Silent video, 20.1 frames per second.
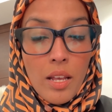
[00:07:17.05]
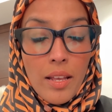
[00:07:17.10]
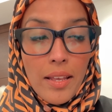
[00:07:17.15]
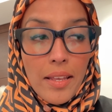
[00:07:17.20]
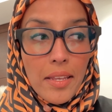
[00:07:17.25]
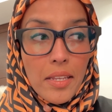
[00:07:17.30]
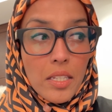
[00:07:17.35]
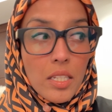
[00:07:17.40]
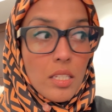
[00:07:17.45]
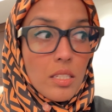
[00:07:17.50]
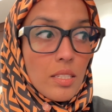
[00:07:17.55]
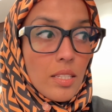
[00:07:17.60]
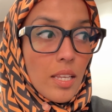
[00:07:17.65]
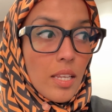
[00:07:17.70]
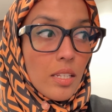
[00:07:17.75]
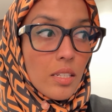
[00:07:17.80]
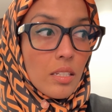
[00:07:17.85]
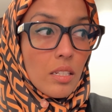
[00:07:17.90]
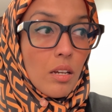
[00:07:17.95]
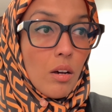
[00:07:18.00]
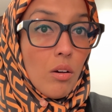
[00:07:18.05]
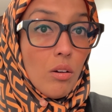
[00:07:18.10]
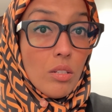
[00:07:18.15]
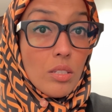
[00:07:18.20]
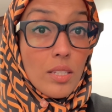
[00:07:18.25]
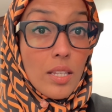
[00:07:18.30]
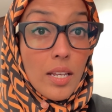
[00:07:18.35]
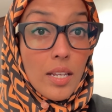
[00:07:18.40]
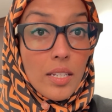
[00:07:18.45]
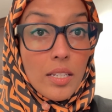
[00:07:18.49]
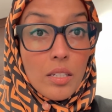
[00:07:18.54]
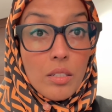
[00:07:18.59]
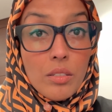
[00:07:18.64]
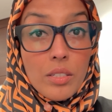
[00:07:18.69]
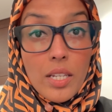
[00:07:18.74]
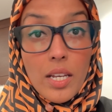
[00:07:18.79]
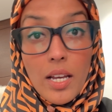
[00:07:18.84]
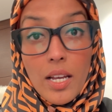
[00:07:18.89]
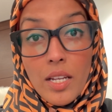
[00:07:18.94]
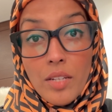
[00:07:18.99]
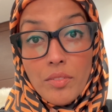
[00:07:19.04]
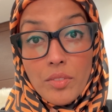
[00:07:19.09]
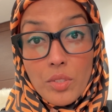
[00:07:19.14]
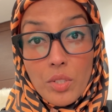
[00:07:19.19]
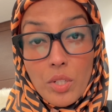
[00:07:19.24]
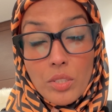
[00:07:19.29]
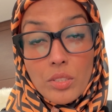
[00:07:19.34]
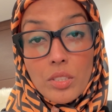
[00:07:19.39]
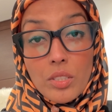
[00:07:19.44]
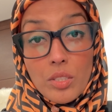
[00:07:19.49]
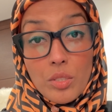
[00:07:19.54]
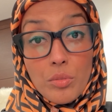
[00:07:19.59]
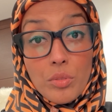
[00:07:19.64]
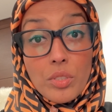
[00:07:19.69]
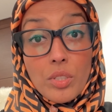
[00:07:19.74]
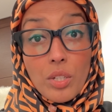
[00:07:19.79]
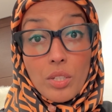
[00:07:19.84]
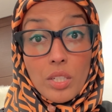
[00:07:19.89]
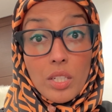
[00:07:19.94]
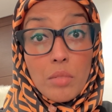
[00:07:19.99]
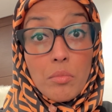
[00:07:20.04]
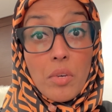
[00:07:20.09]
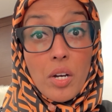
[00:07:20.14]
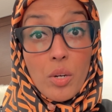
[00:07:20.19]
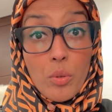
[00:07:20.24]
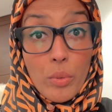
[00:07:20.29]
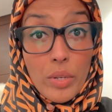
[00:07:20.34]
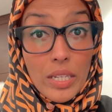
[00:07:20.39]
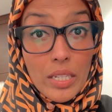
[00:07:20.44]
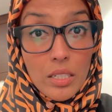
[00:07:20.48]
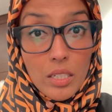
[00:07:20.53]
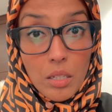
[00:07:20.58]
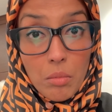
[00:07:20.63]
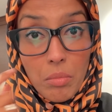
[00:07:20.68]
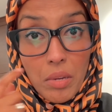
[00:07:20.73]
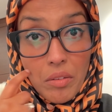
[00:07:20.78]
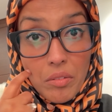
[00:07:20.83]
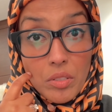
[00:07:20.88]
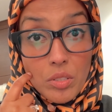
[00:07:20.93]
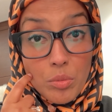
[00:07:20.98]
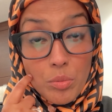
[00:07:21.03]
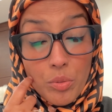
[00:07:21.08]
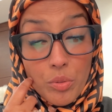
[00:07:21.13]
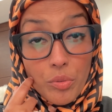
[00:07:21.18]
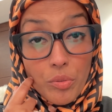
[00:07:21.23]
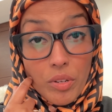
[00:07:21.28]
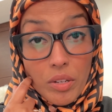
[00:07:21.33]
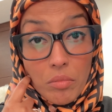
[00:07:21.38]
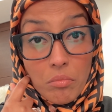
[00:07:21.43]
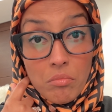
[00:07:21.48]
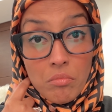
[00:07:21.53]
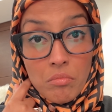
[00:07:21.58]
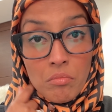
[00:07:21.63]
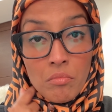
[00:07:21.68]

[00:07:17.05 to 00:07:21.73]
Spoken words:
And he said, oh, Zai, oh yeah, I have a daughter. So we're talking about Awakening Parents program.